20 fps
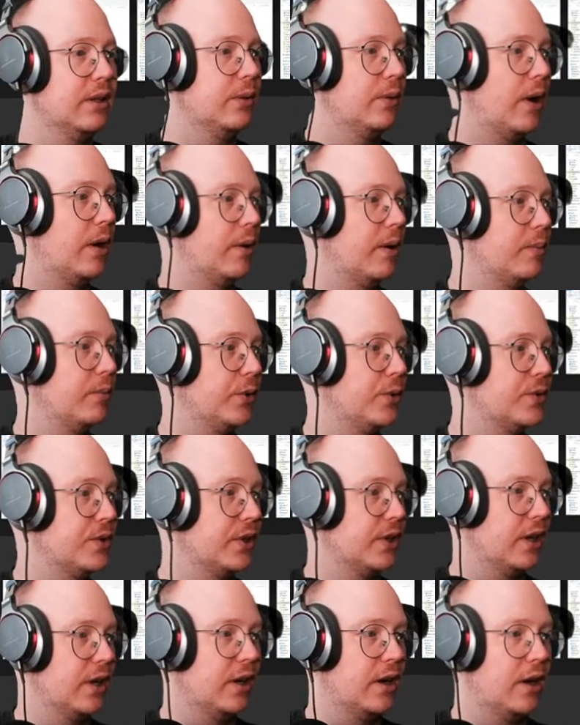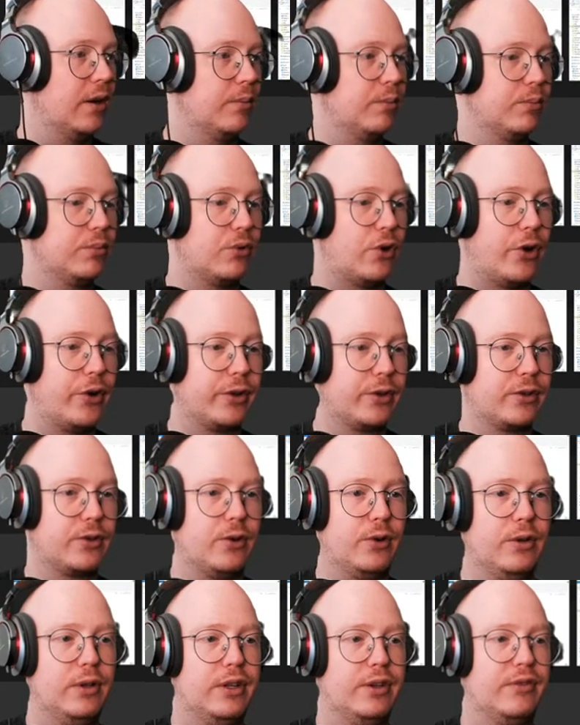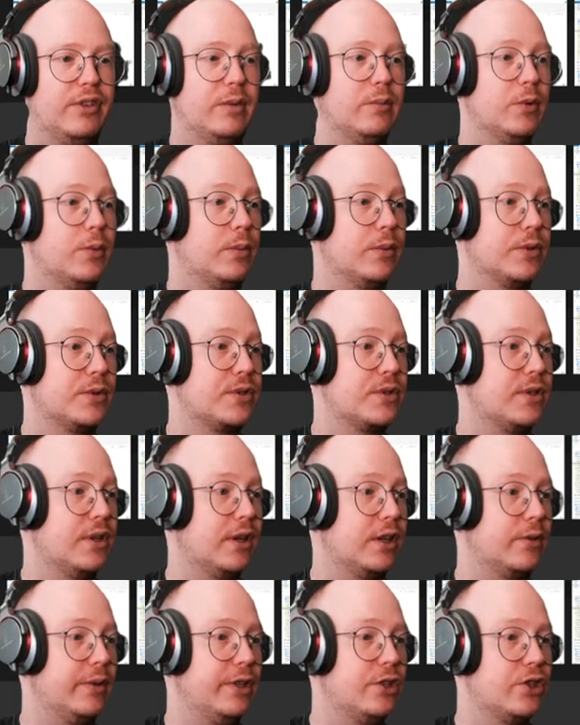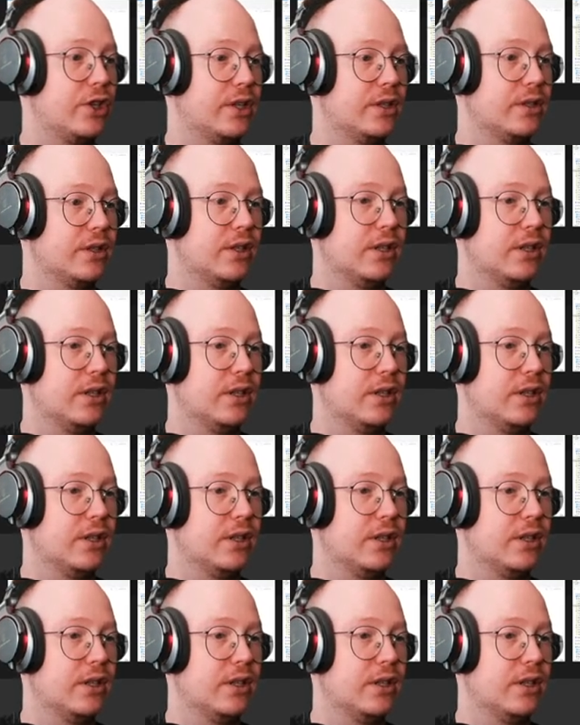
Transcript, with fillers: Uh, I'm using a product called the FlippedNormals uh, Creature Kit,